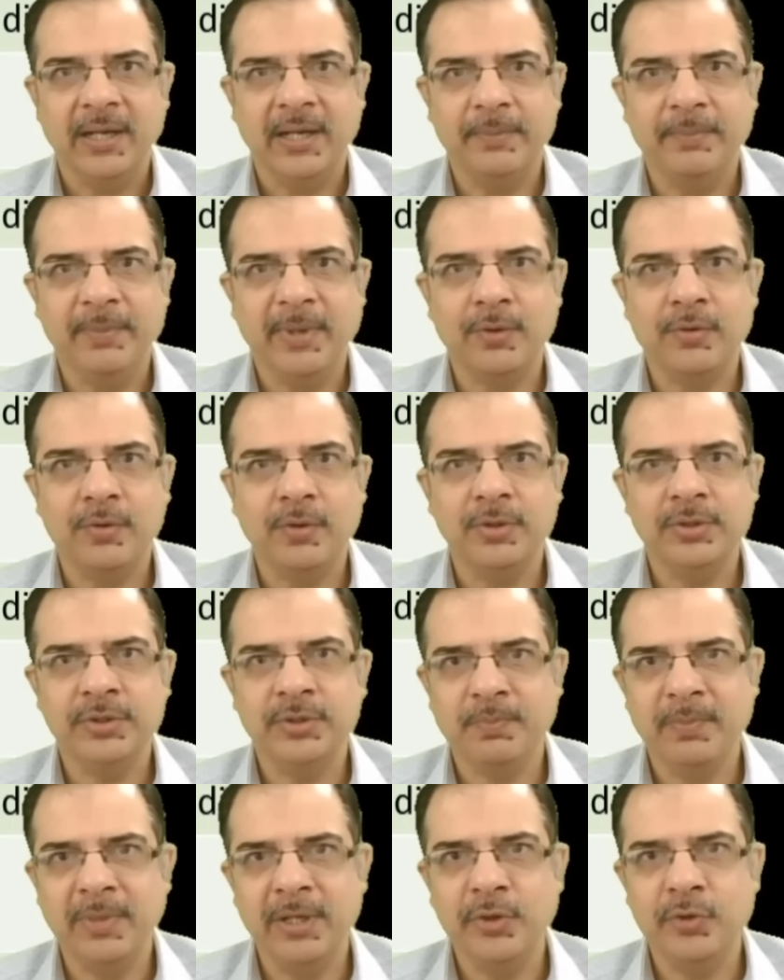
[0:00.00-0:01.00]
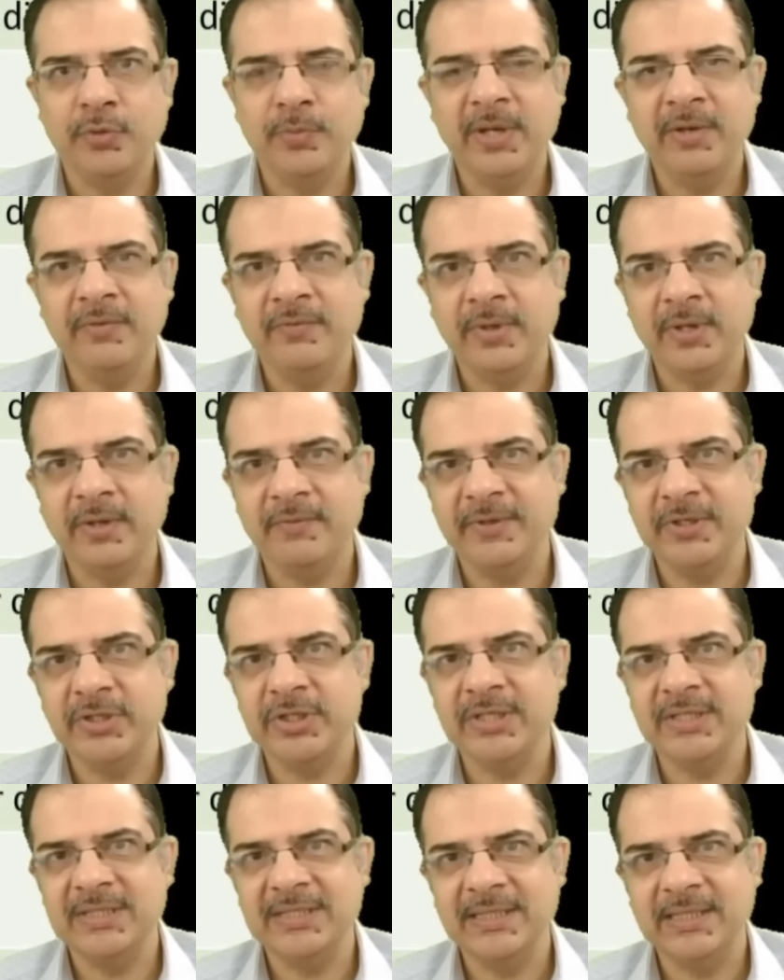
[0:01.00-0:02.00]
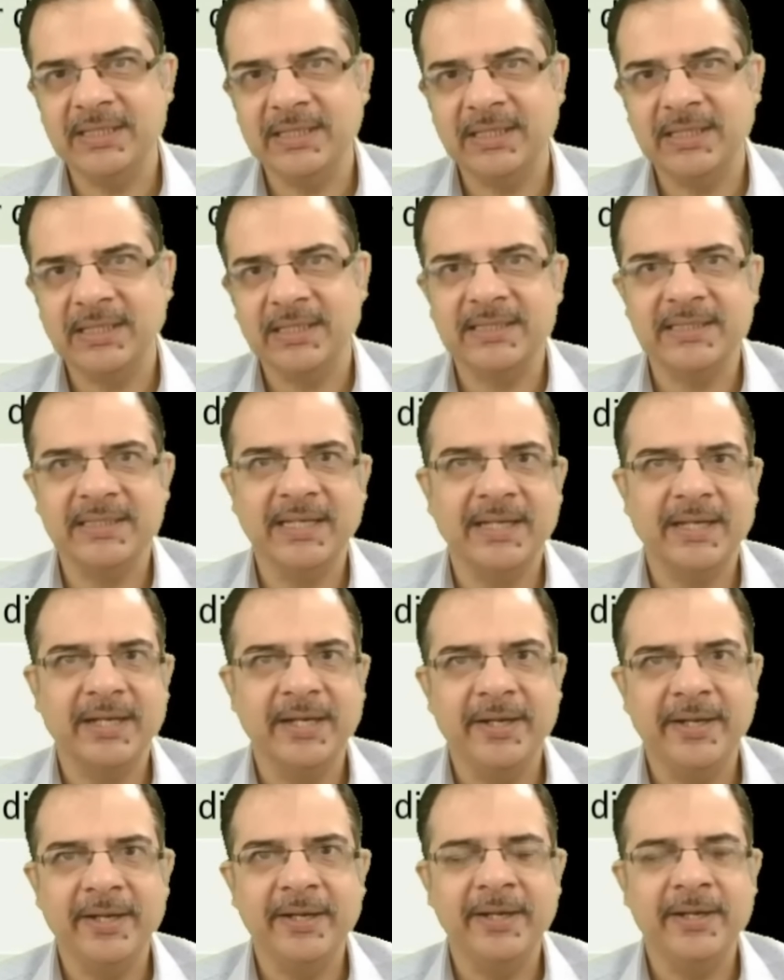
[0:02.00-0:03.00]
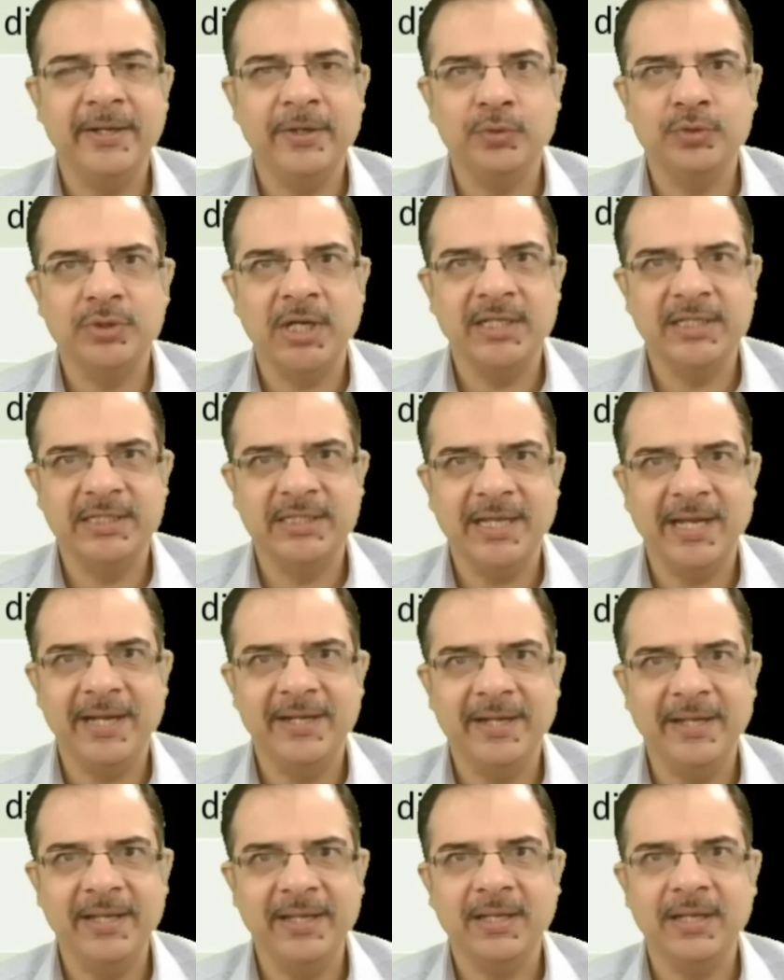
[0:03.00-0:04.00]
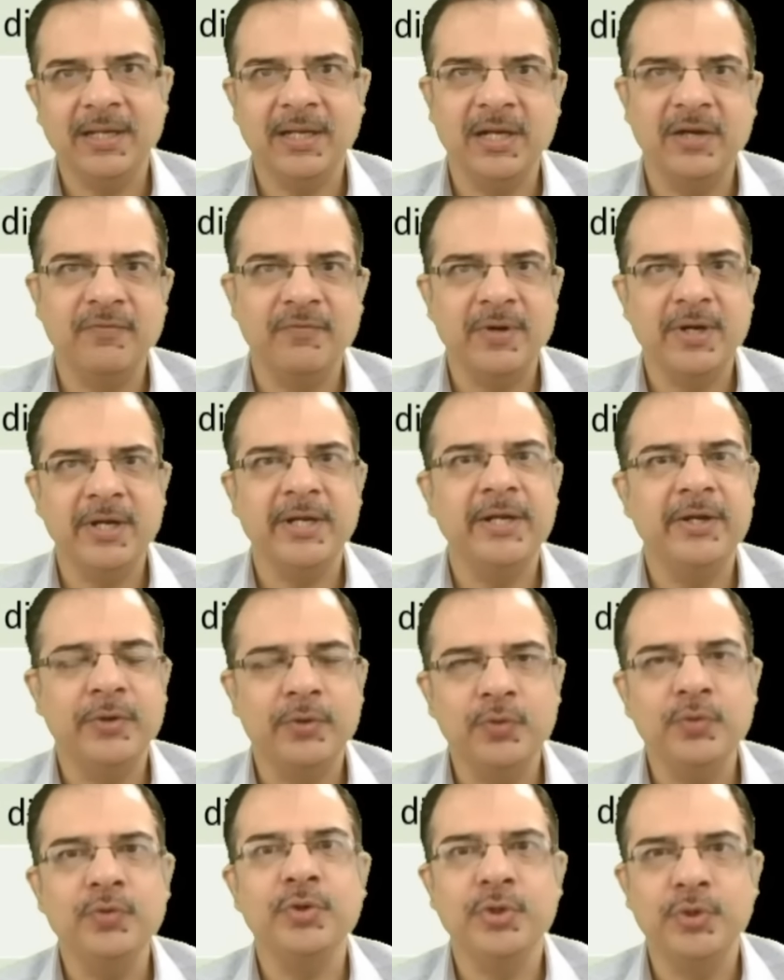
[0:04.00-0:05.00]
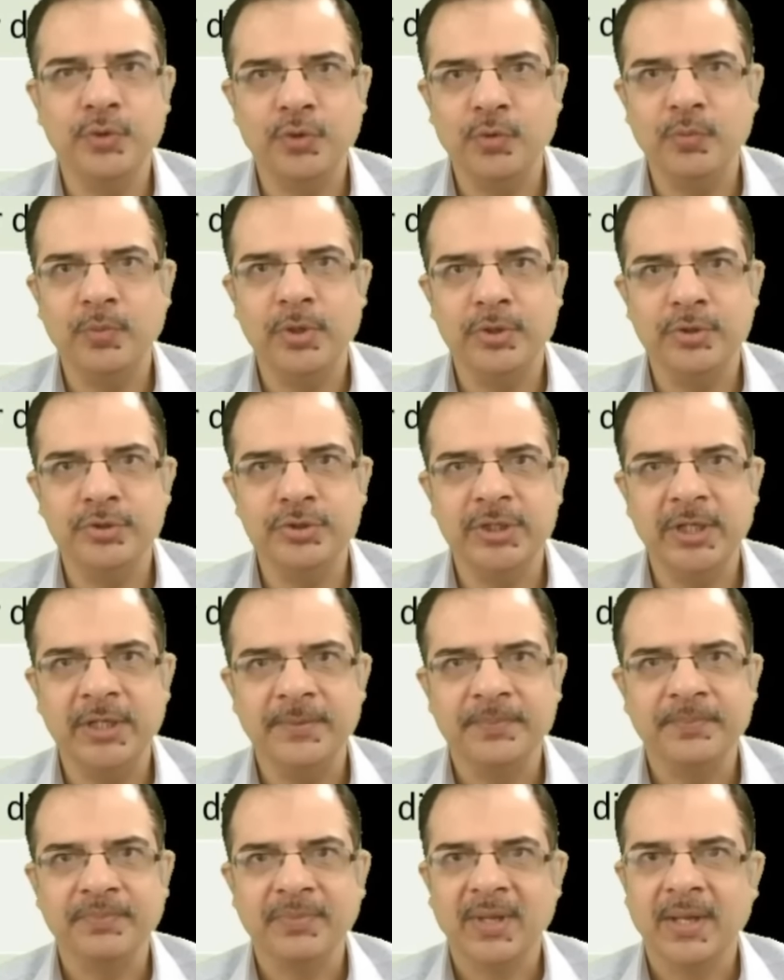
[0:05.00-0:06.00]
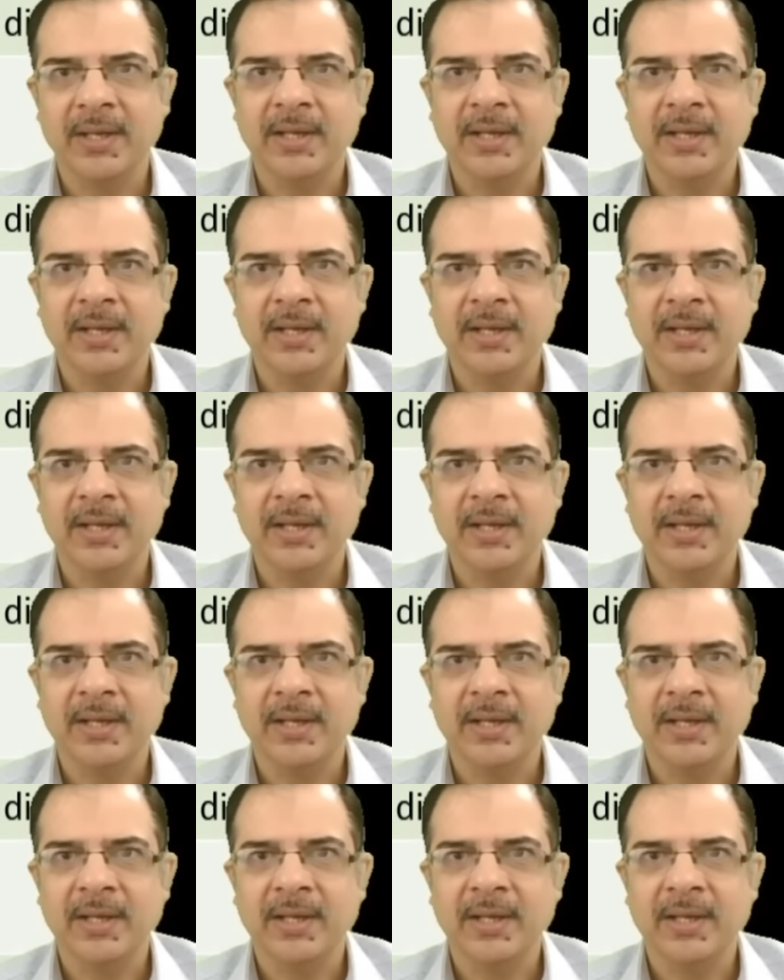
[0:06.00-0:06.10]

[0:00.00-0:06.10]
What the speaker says: because bilirubin which is secreted into the GIT convert into urobilinogen,